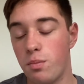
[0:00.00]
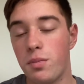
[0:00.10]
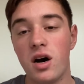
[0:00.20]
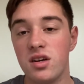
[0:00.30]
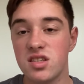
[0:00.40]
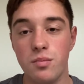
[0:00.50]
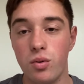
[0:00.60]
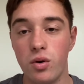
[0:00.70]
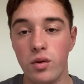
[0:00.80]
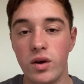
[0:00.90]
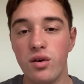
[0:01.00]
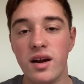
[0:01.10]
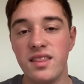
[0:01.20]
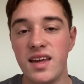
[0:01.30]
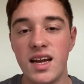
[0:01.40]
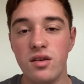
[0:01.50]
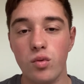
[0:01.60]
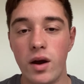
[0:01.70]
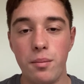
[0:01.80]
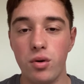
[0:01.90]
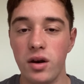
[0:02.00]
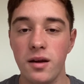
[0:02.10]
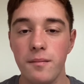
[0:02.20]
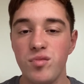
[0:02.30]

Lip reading: past the point, when you're at the end of a waypoint,